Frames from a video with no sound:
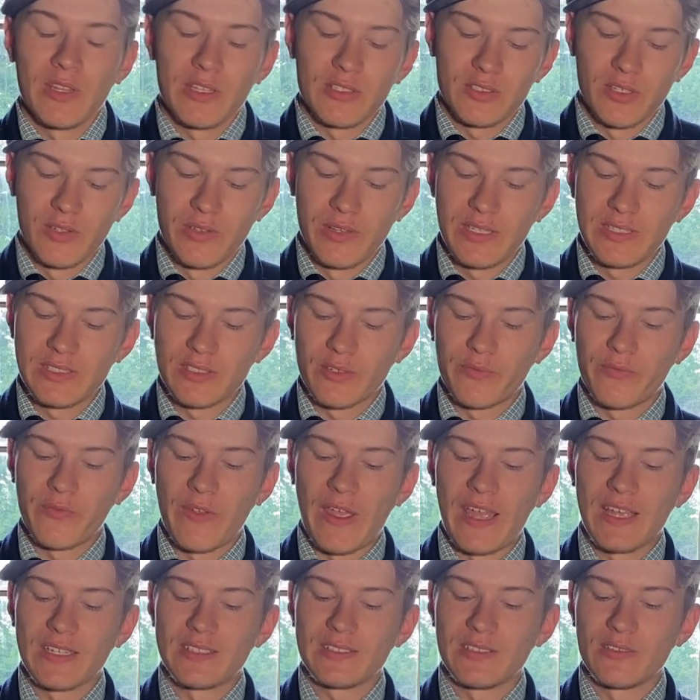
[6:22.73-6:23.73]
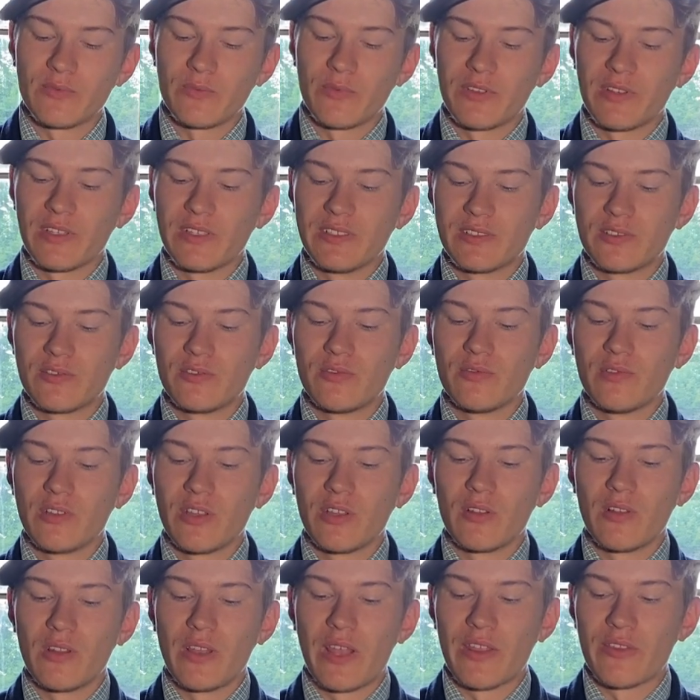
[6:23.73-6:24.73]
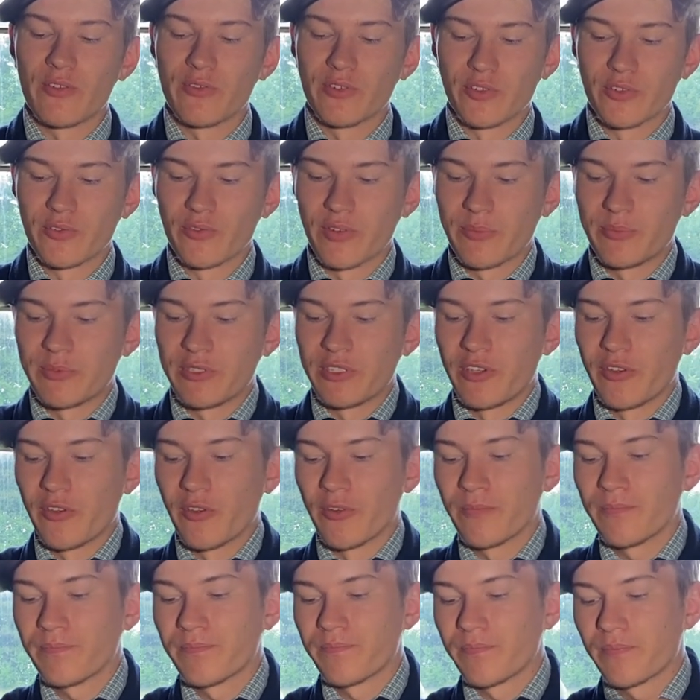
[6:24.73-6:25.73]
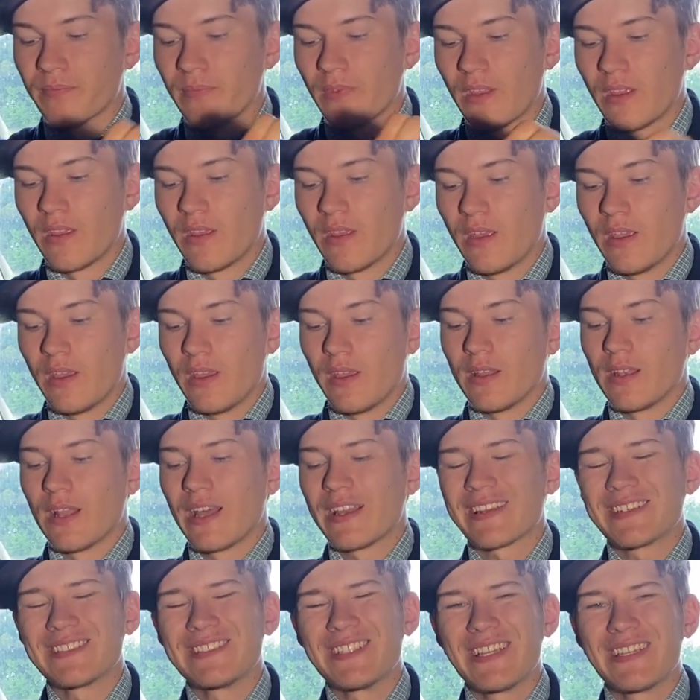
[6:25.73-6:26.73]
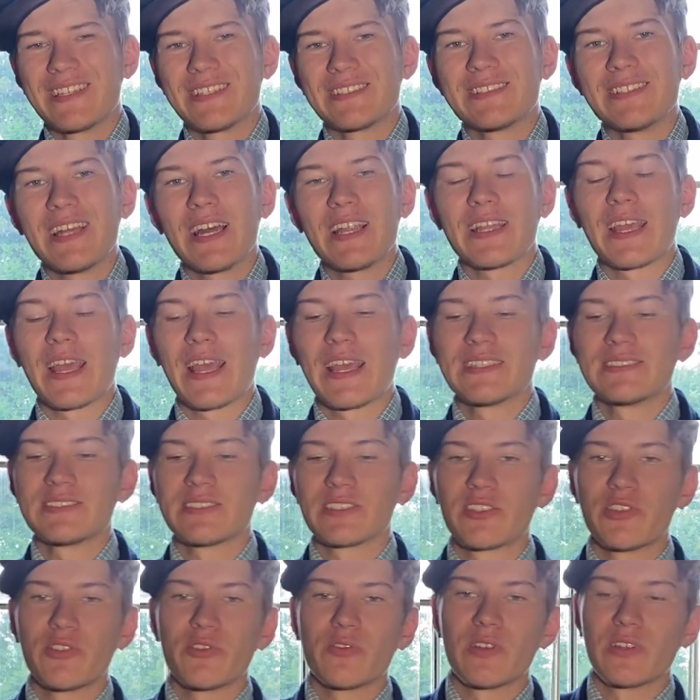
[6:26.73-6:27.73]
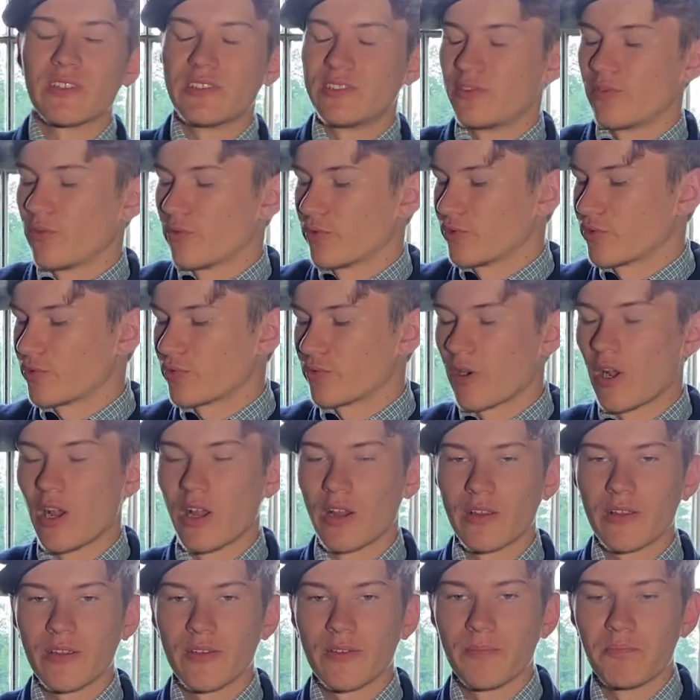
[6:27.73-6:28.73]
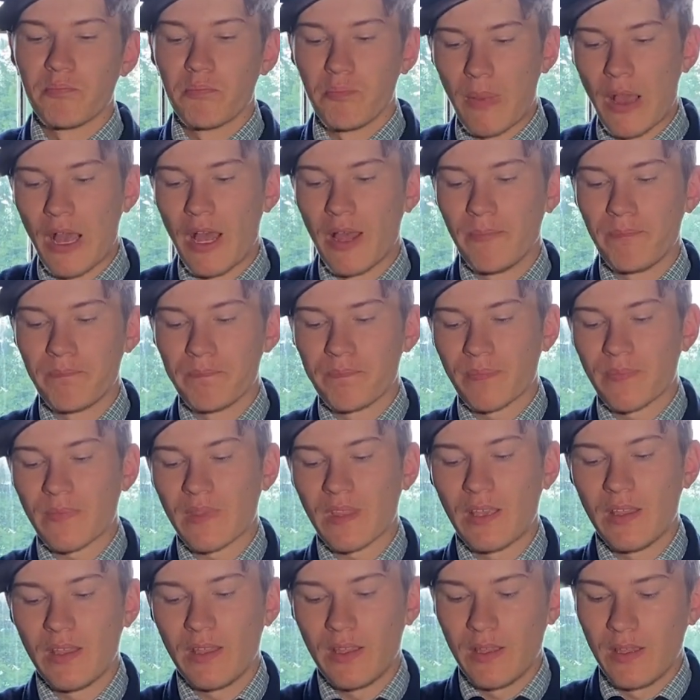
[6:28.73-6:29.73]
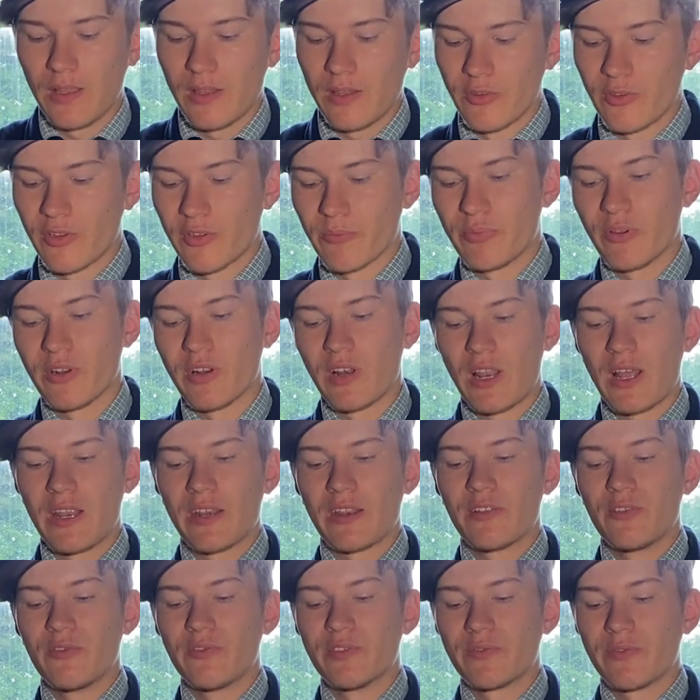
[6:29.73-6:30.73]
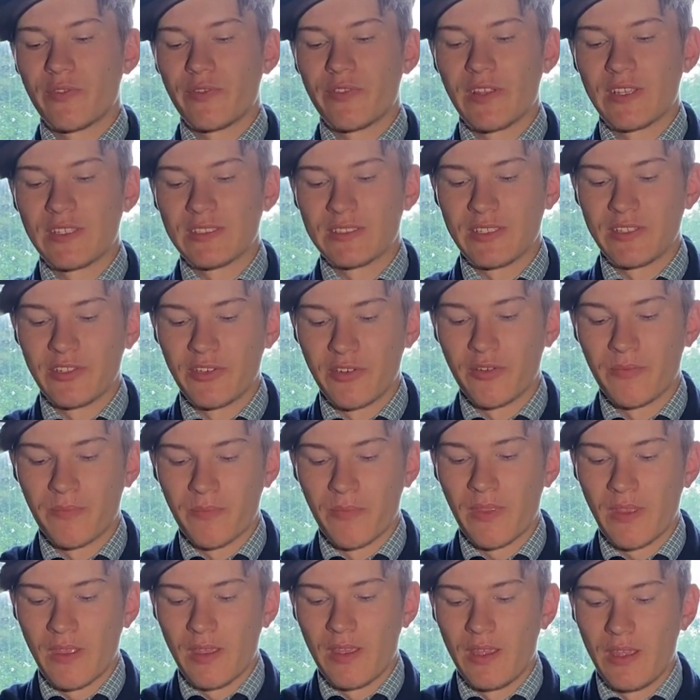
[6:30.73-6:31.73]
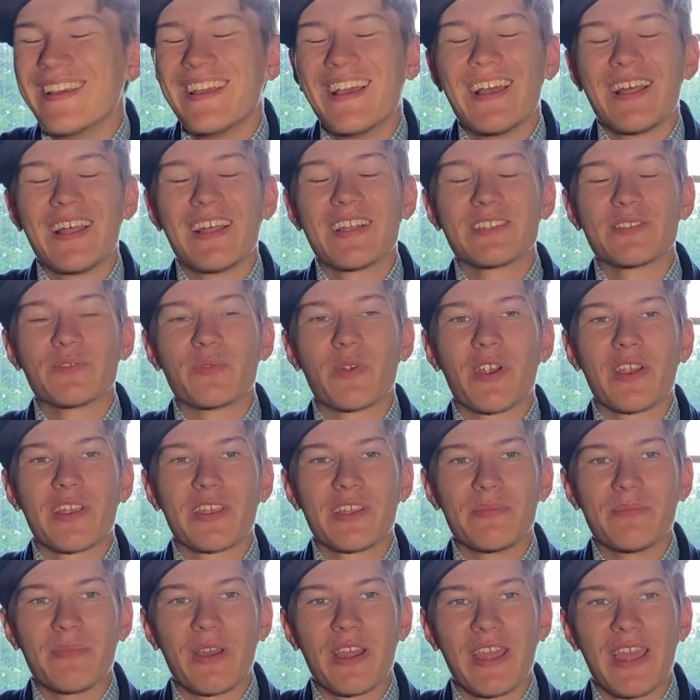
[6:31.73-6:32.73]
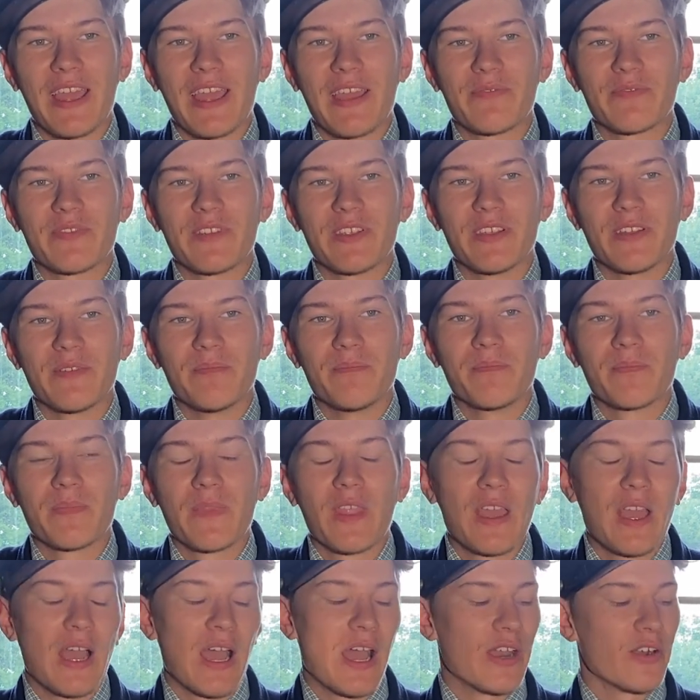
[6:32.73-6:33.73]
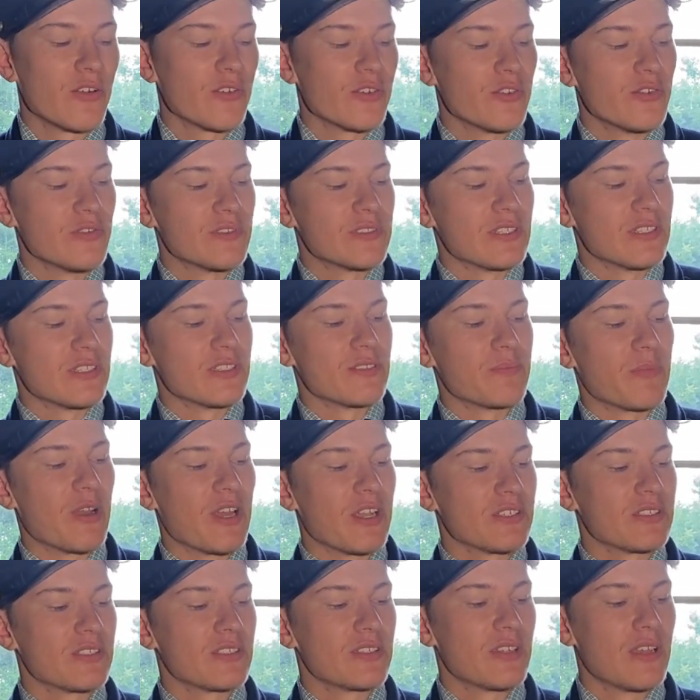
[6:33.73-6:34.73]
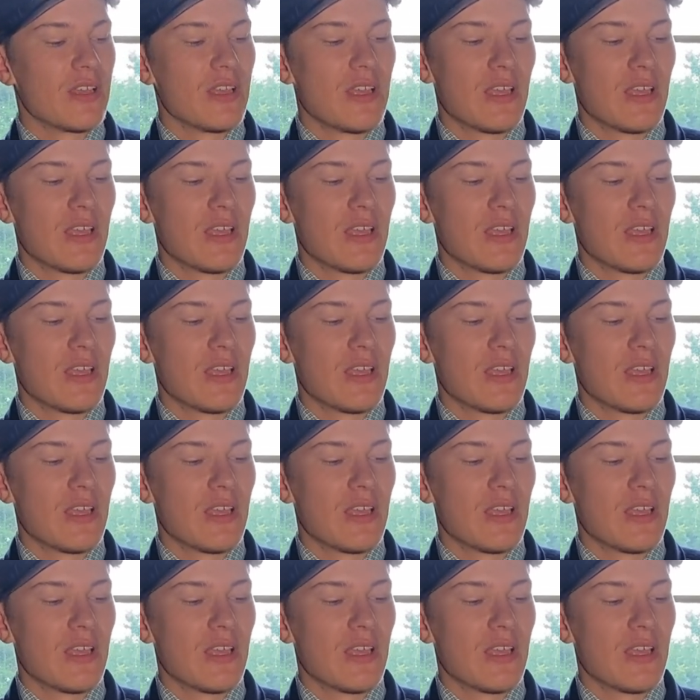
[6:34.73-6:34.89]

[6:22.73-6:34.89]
so these are fastened with these two little leather strips here, and like I said, it's not as secure as your trunk, but you can put a lot of useful things in here. This is where I keep my half tin. I don't use it as much